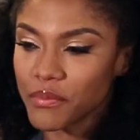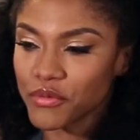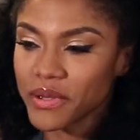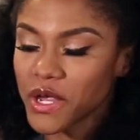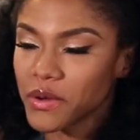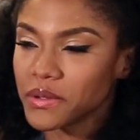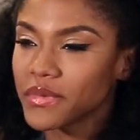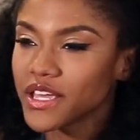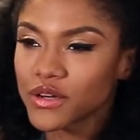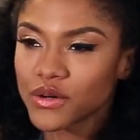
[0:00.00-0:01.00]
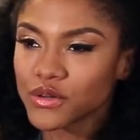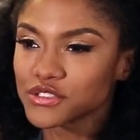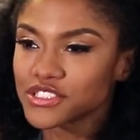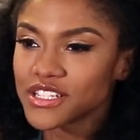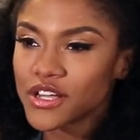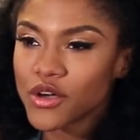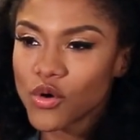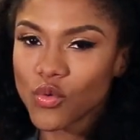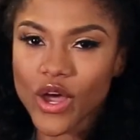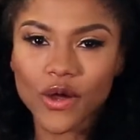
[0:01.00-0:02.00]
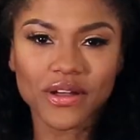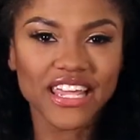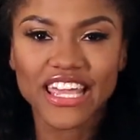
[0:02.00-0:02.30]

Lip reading: preparing meals, wearing